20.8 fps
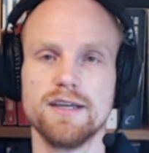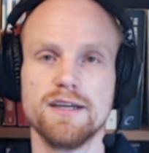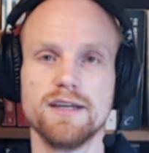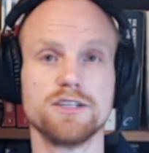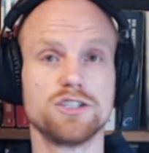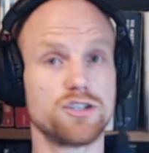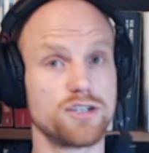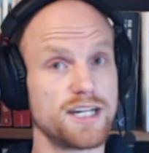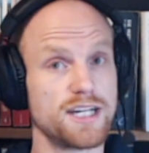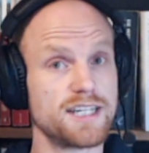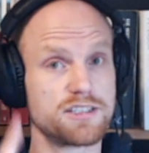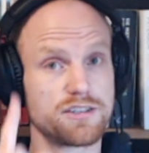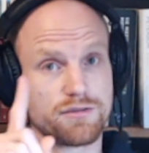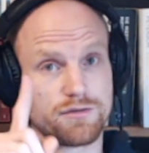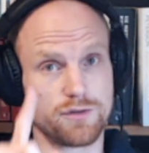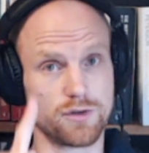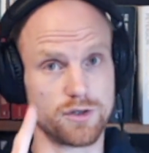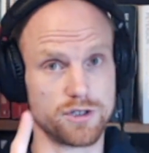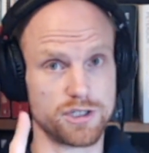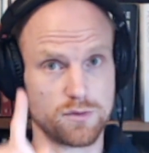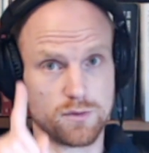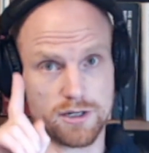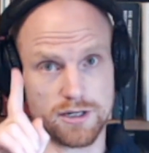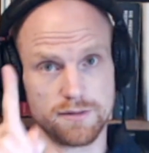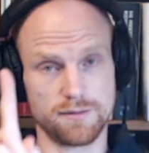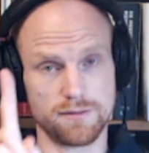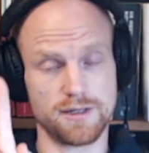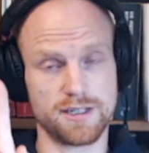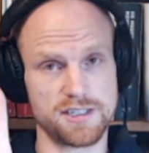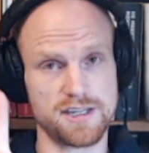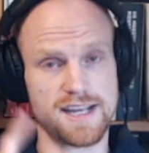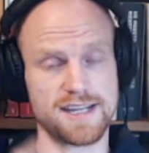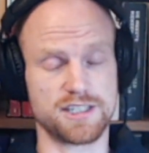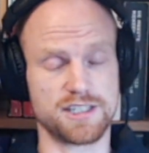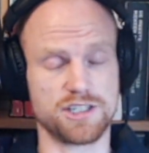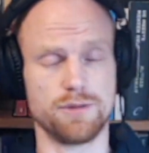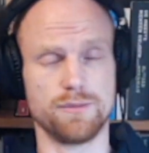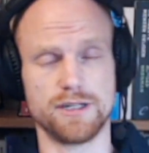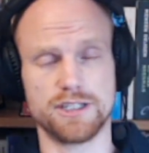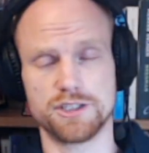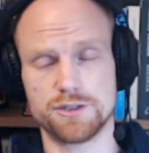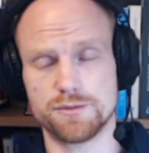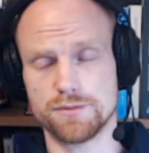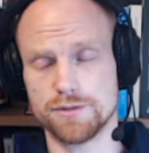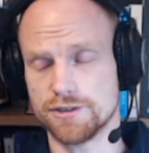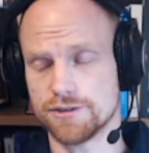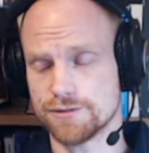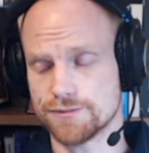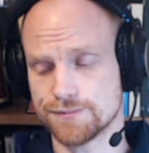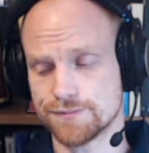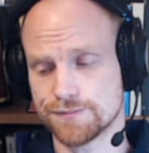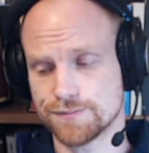So that's the first one. That's action management.